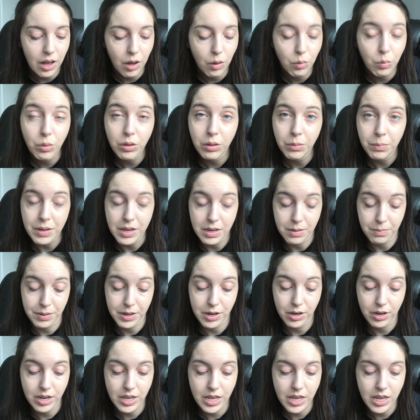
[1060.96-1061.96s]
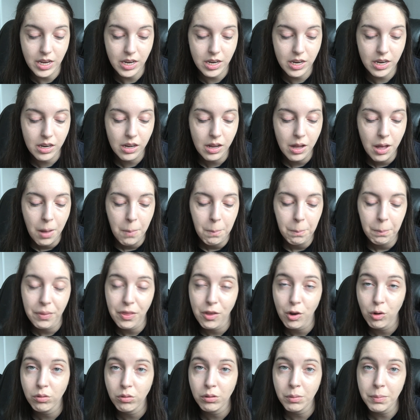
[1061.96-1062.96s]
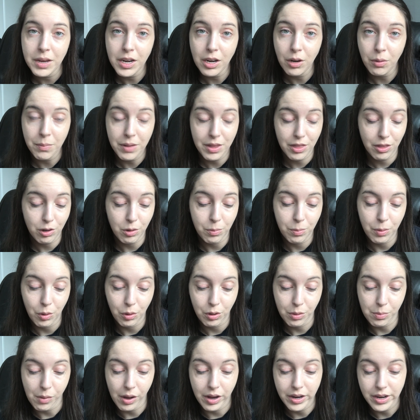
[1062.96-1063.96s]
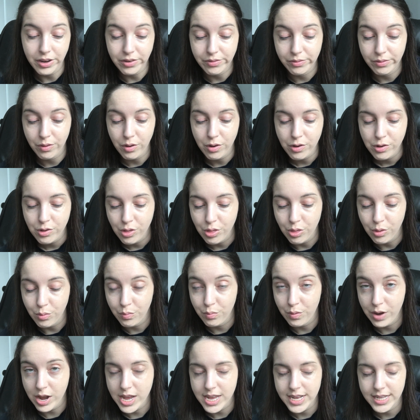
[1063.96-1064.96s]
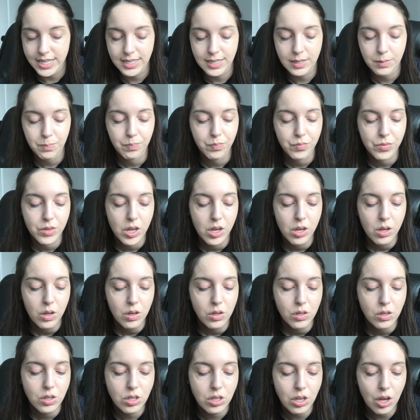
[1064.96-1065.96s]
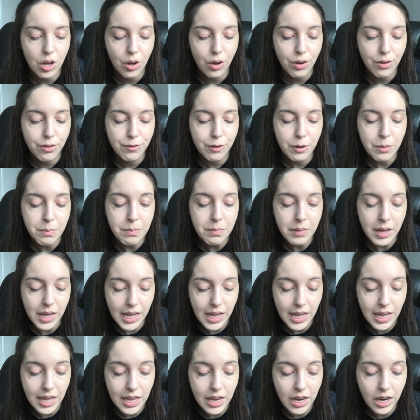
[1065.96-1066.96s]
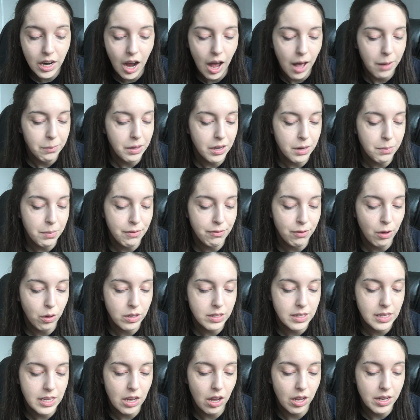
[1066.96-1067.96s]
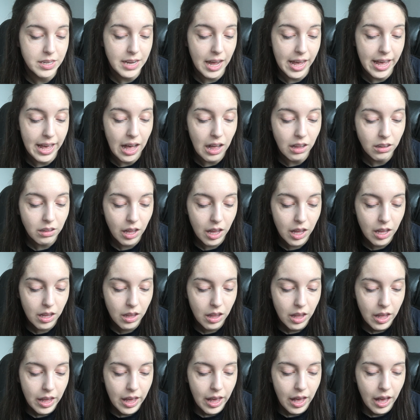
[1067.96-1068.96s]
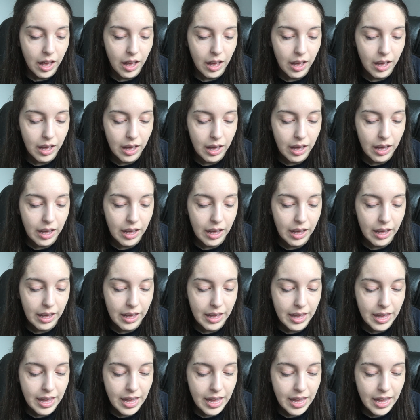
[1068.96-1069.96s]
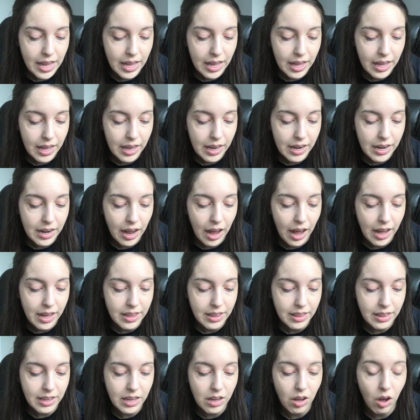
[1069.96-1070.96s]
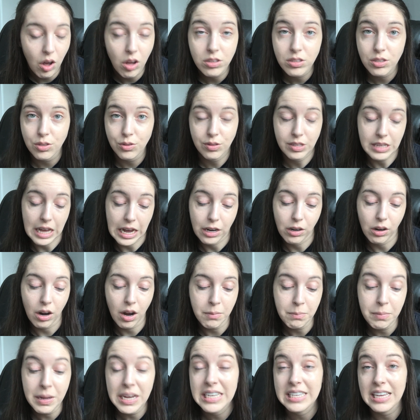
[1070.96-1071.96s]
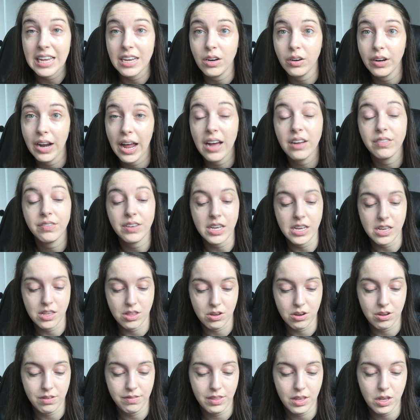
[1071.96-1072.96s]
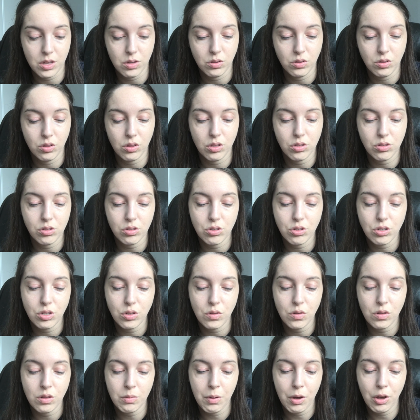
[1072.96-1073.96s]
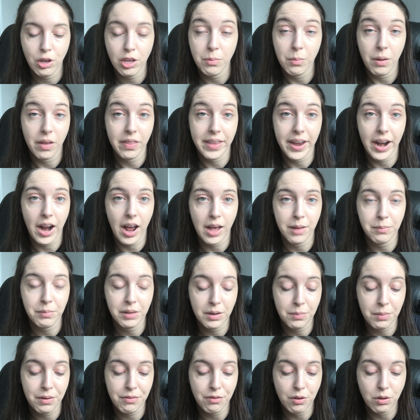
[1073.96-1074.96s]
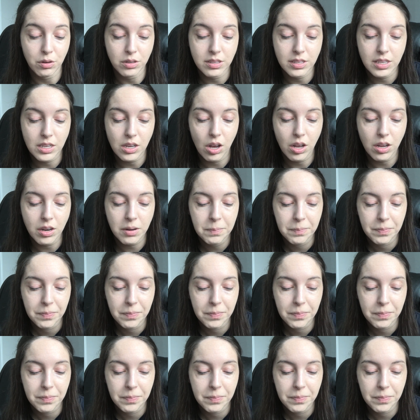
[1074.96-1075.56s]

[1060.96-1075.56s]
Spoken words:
will be appearing here, but there will be no mythical Pokemon in the raids. So for me here, I'm going to be focusing on Dialga, and I think also Zekrom, because I don't have either of those. So those are two of the Pokemon that I'm going to be focusing on.